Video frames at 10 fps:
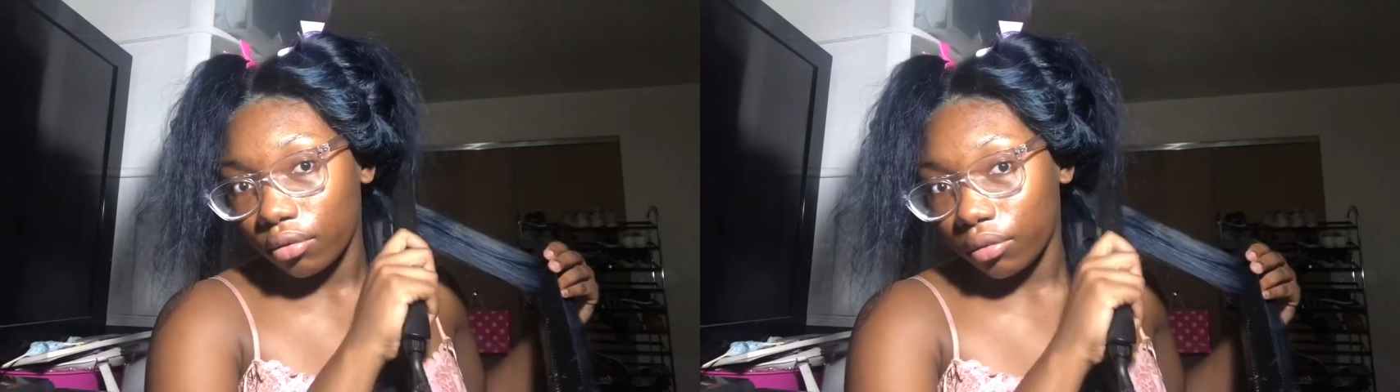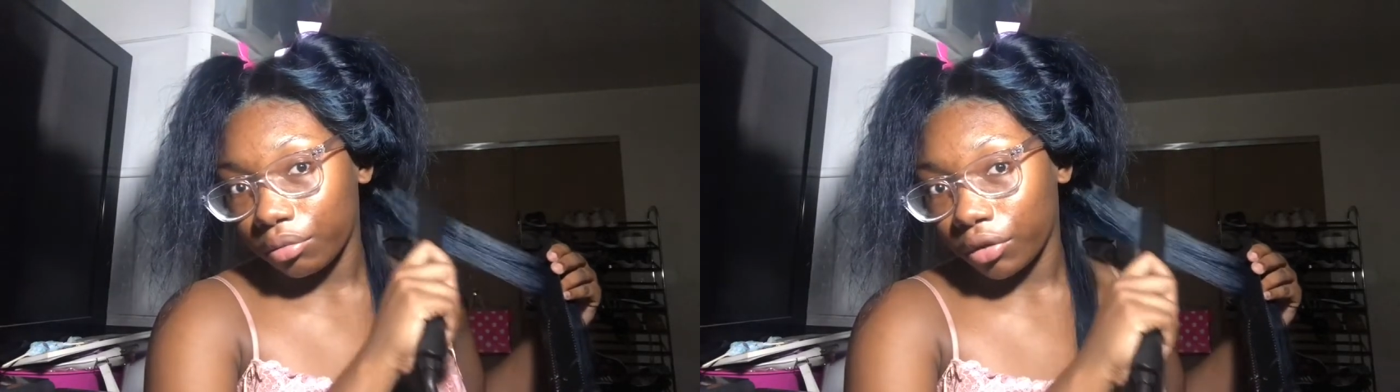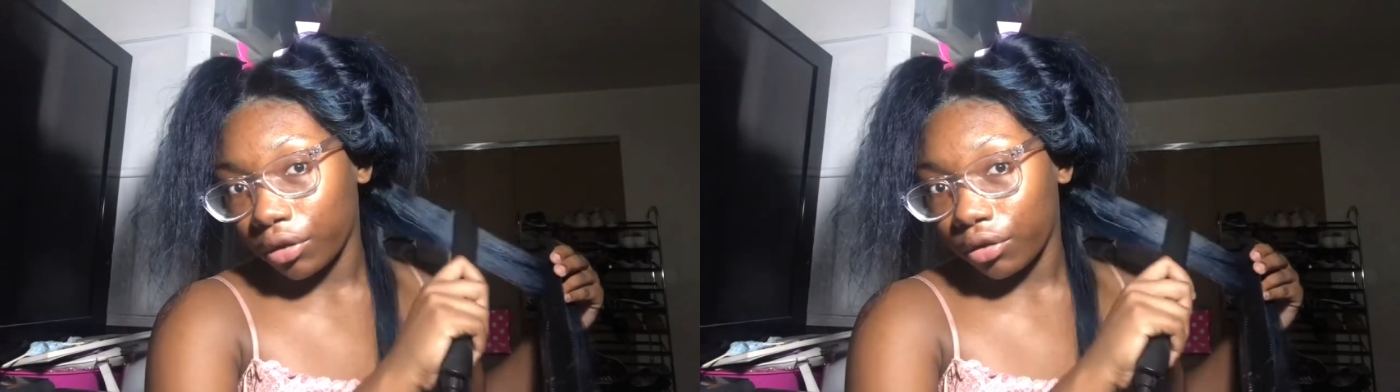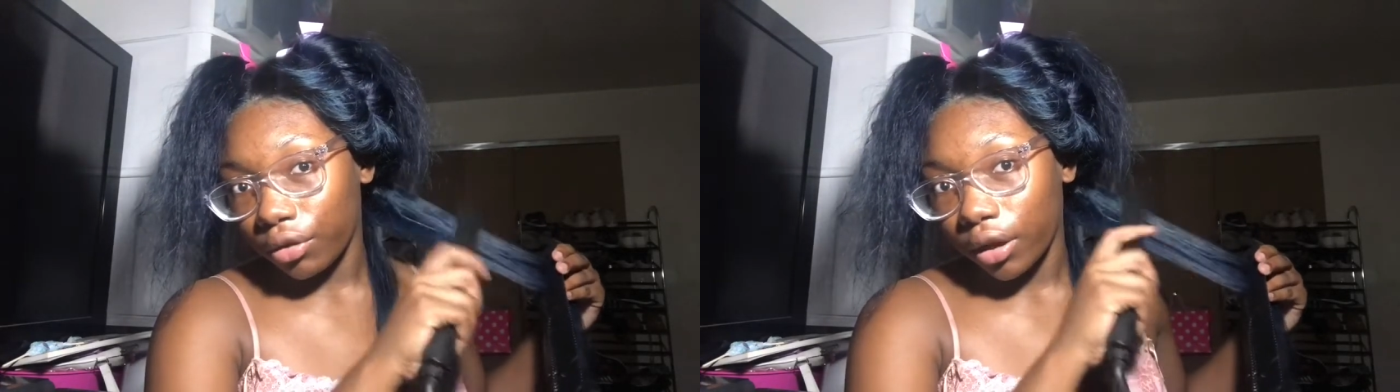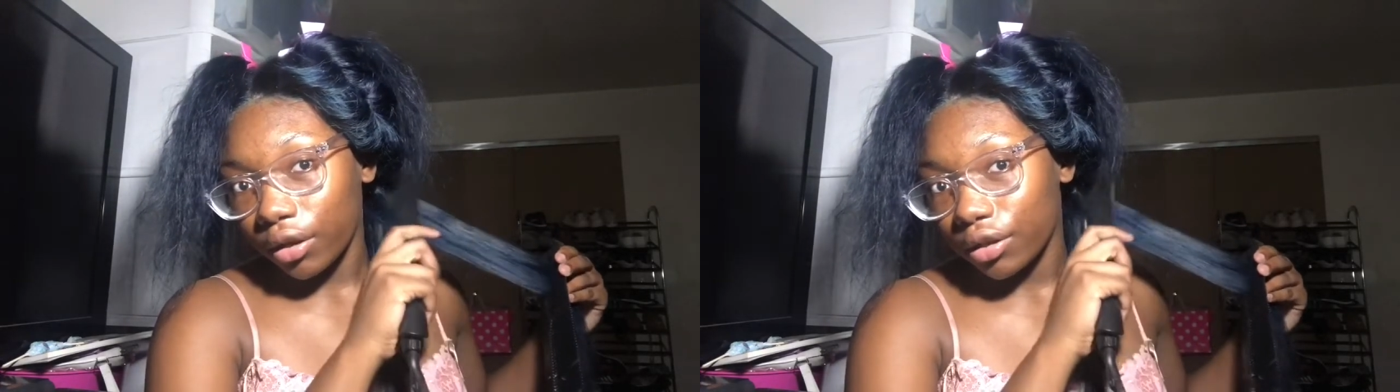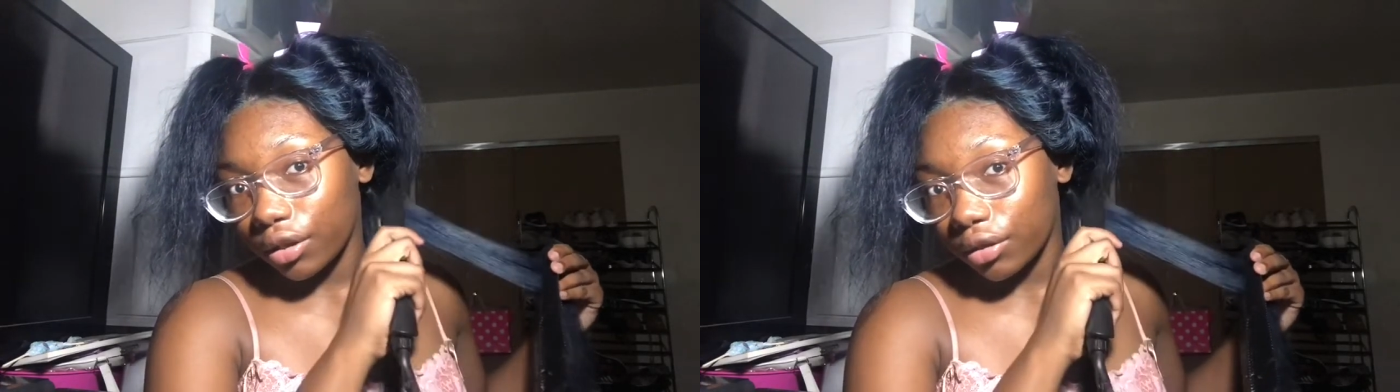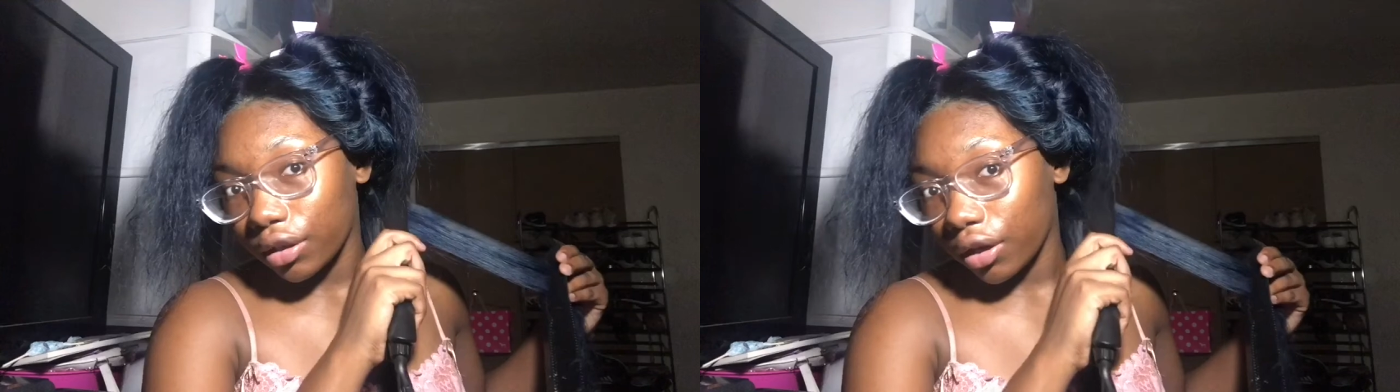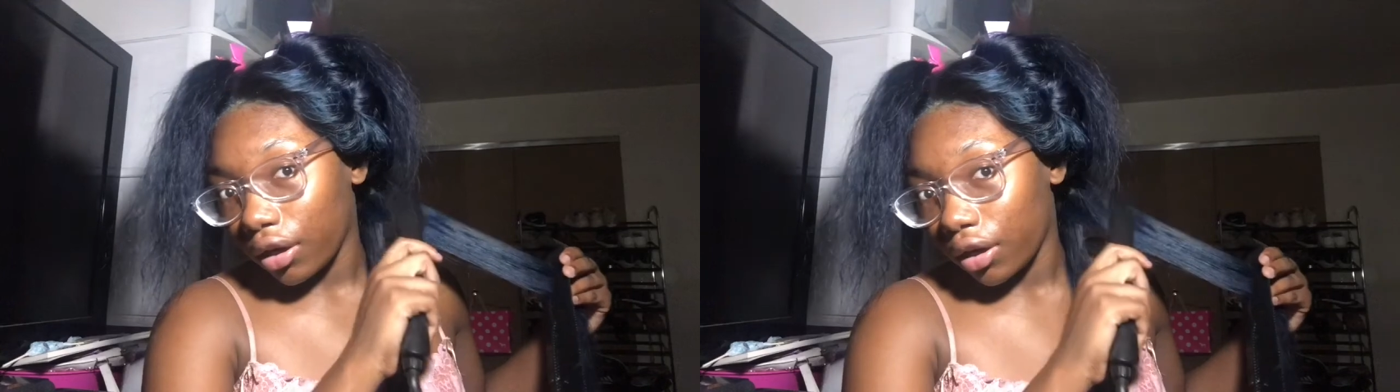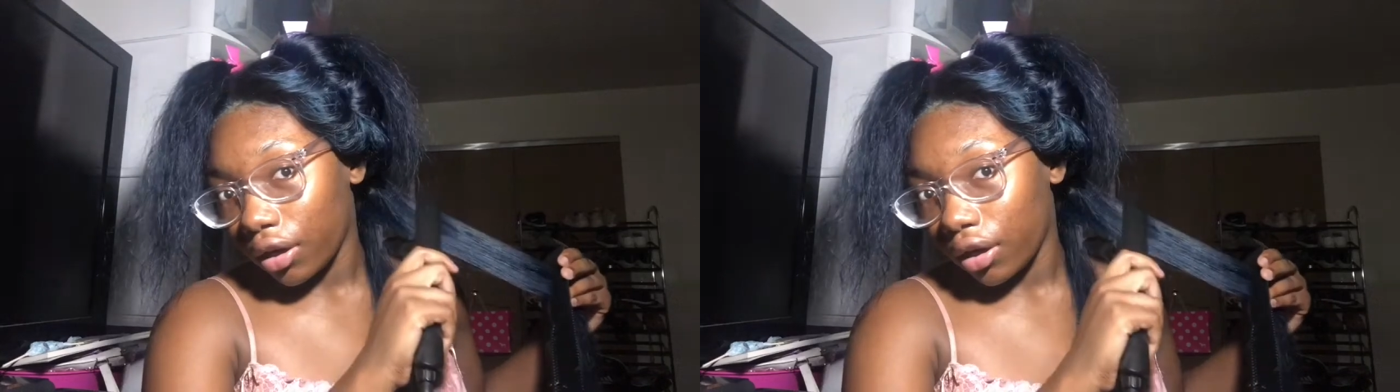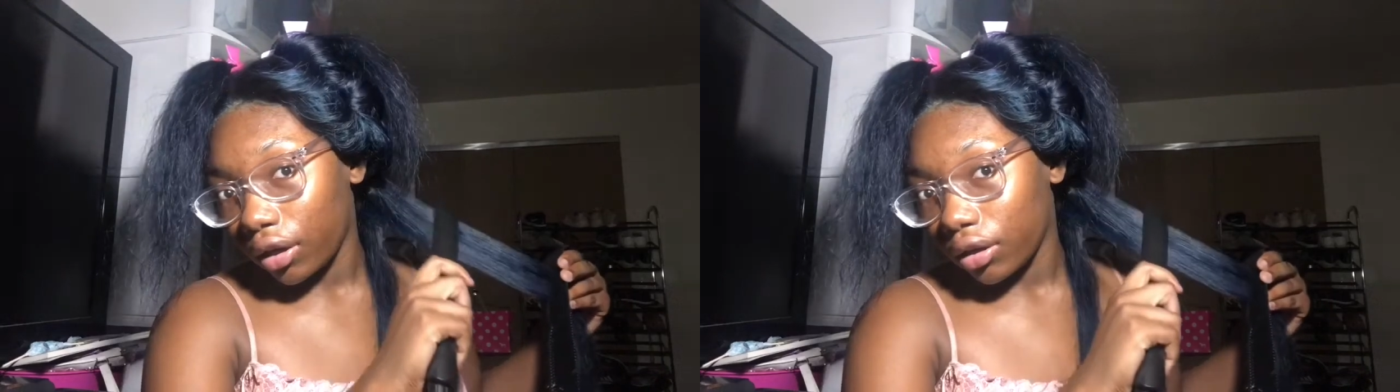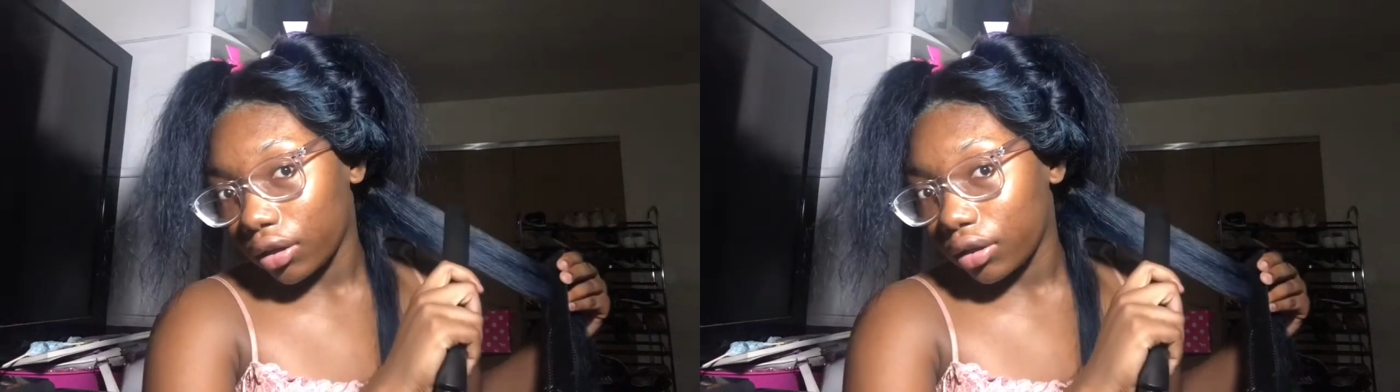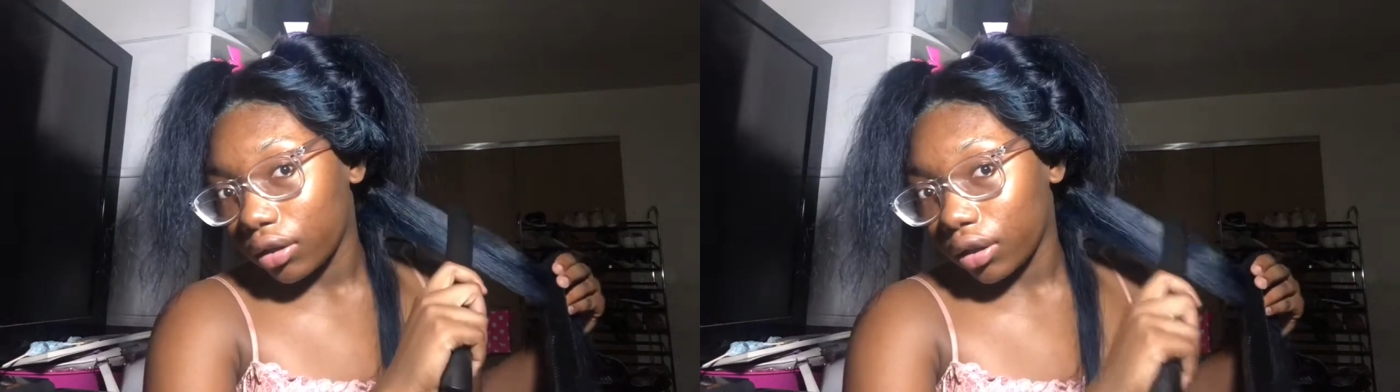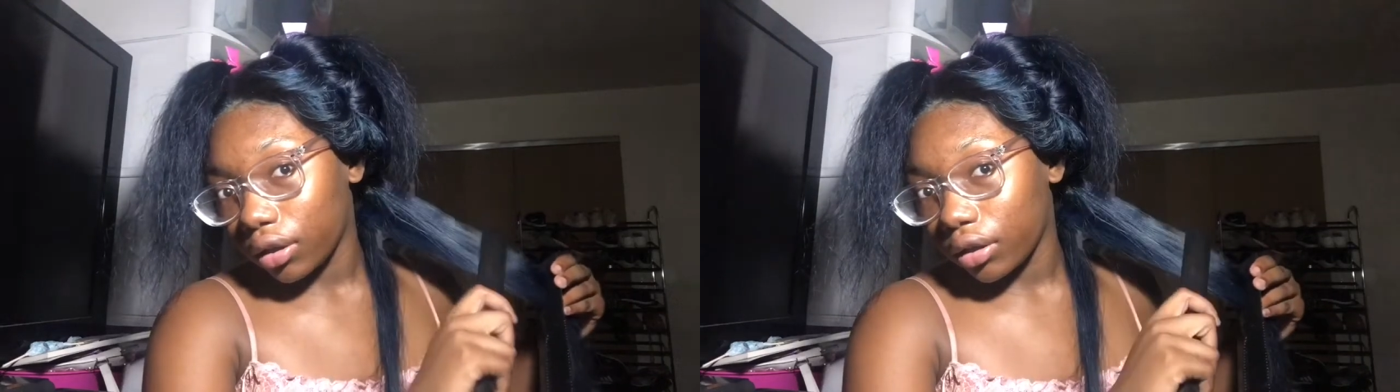I'm gonna do that because that's it's